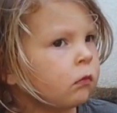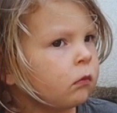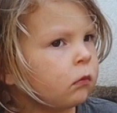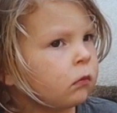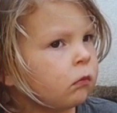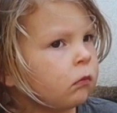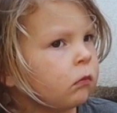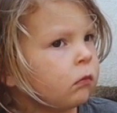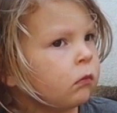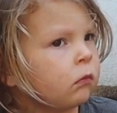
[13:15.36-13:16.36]

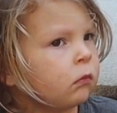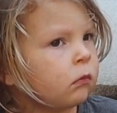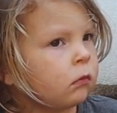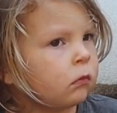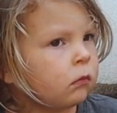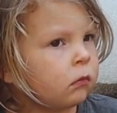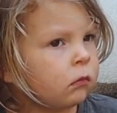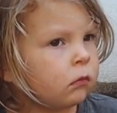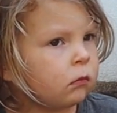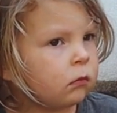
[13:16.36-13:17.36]

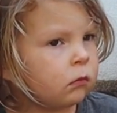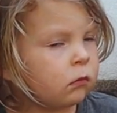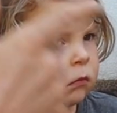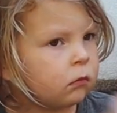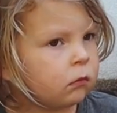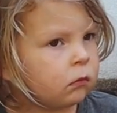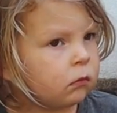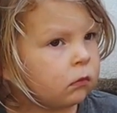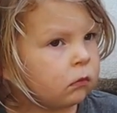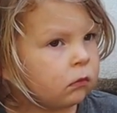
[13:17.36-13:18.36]

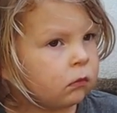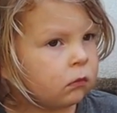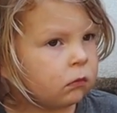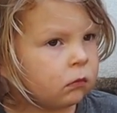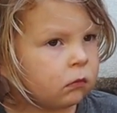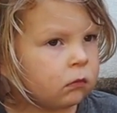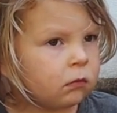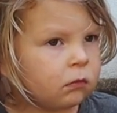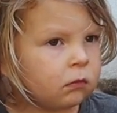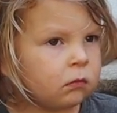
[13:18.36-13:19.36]

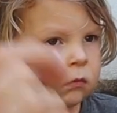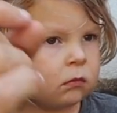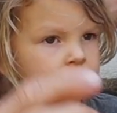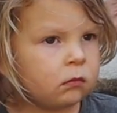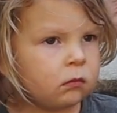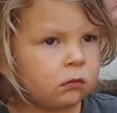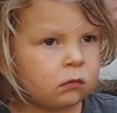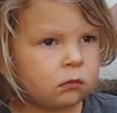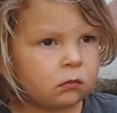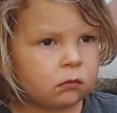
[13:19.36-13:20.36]

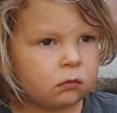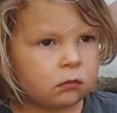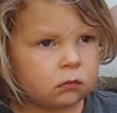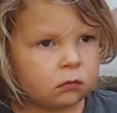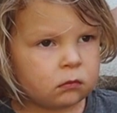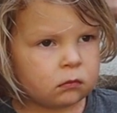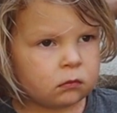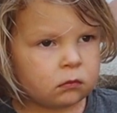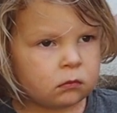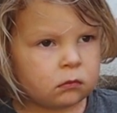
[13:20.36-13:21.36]

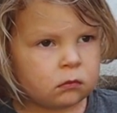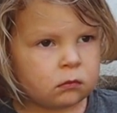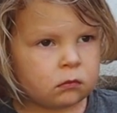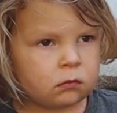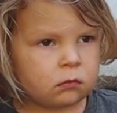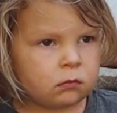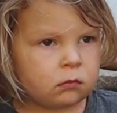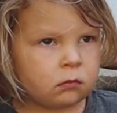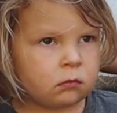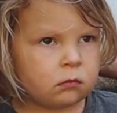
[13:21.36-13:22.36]

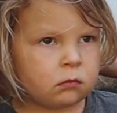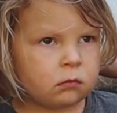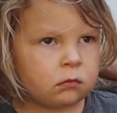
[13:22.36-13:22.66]
This person isn't speaking.